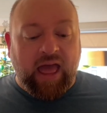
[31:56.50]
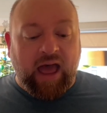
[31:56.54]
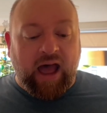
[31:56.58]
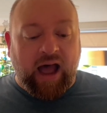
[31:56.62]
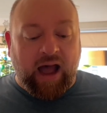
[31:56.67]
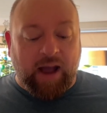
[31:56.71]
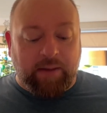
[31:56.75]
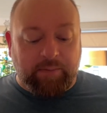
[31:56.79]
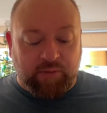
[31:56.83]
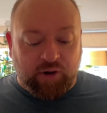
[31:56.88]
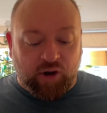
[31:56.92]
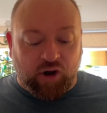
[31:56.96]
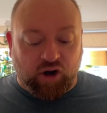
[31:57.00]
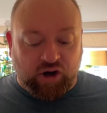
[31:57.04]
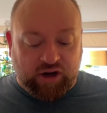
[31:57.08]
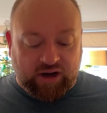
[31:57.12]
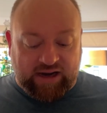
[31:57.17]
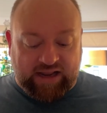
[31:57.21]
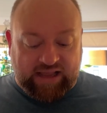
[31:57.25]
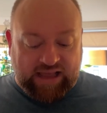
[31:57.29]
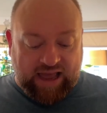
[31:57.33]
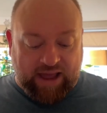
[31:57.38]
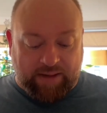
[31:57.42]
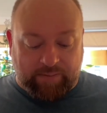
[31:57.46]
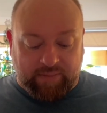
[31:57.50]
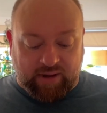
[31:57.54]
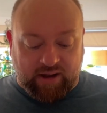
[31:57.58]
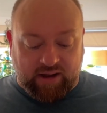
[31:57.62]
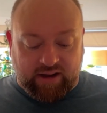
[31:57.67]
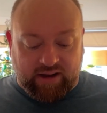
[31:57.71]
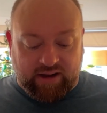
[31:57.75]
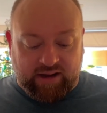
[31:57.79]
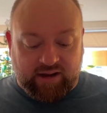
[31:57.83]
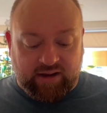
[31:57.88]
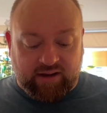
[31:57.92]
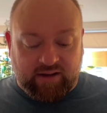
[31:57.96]
I'm not going to get
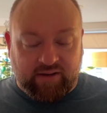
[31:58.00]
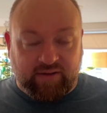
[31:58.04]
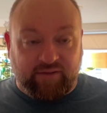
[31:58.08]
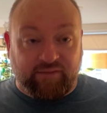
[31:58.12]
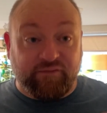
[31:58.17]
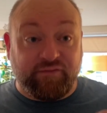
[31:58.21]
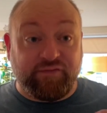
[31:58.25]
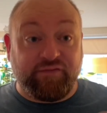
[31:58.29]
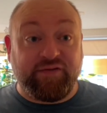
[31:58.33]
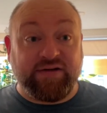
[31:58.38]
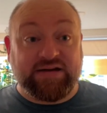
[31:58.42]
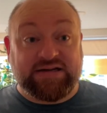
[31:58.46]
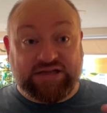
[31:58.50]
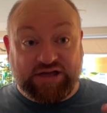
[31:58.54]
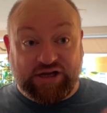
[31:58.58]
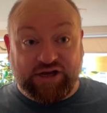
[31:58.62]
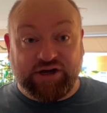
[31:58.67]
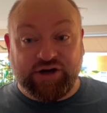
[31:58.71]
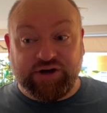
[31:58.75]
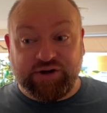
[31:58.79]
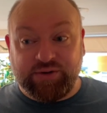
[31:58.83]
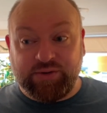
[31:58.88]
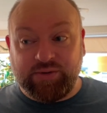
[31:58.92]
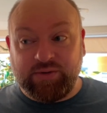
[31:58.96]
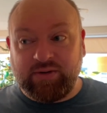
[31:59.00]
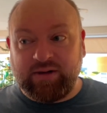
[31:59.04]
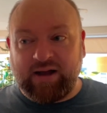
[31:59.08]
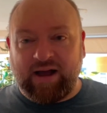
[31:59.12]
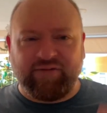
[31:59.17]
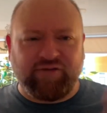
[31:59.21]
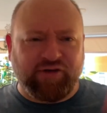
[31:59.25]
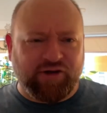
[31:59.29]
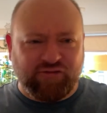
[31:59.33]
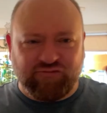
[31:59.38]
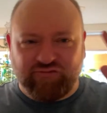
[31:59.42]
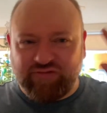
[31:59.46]
my video. I've
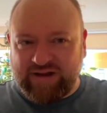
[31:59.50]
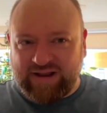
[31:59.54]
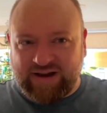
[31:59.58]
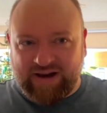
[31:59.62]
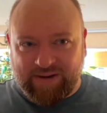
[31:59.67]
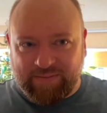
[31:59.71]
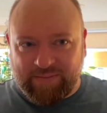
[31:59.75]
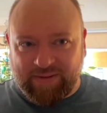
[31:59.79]
got a reel in